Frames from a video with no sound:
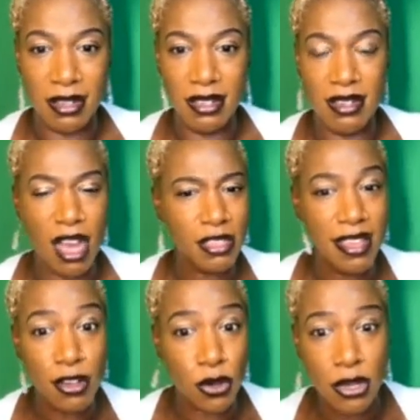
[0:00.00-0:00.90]

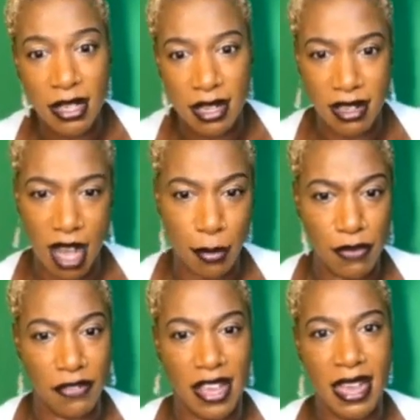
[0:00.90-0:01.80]
Nothing good can come off
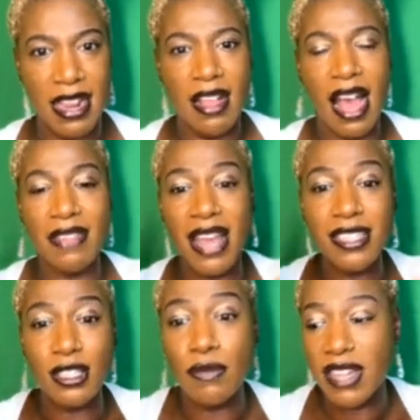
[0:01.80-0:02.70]
of it. And
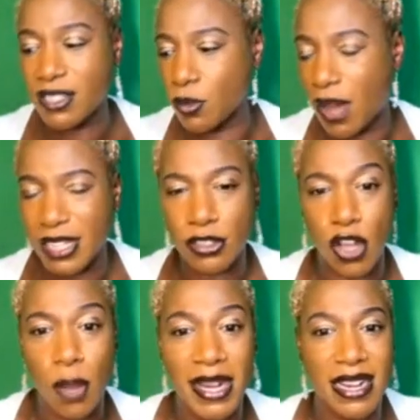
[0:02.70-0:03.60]
that's the reason why
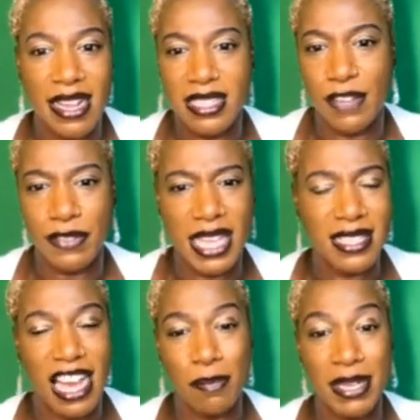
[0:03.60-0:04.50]
so many negative things
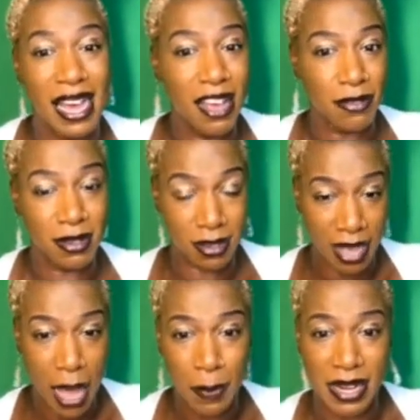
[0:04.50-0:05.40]
have been happening
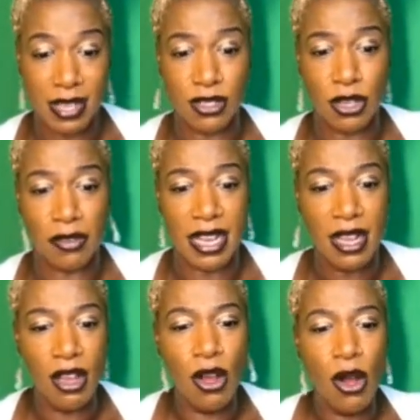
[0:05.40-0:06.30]
happening, sorry,
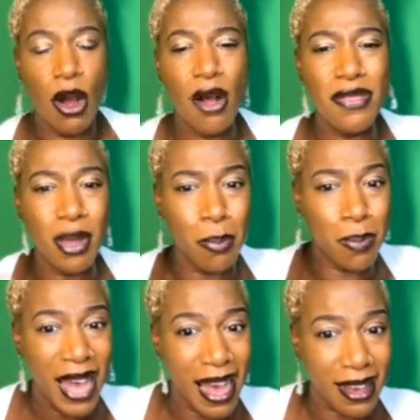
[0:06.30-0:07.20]
on the
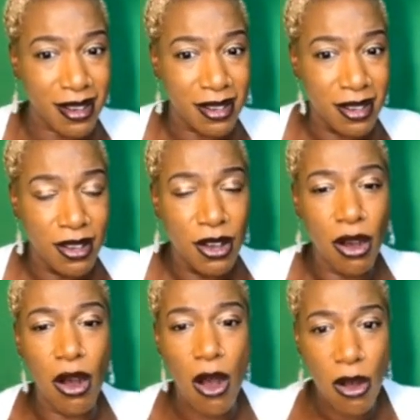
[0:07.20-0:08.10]
back
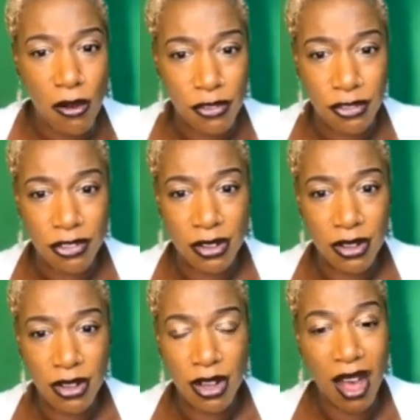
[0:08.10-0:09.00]
of
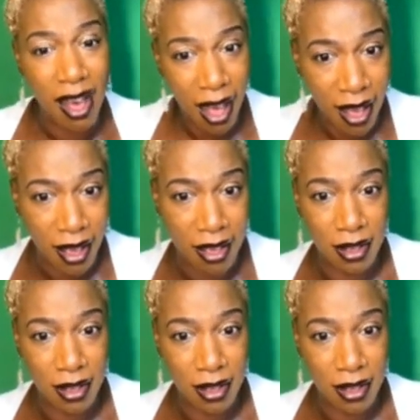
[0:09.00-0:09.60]
her.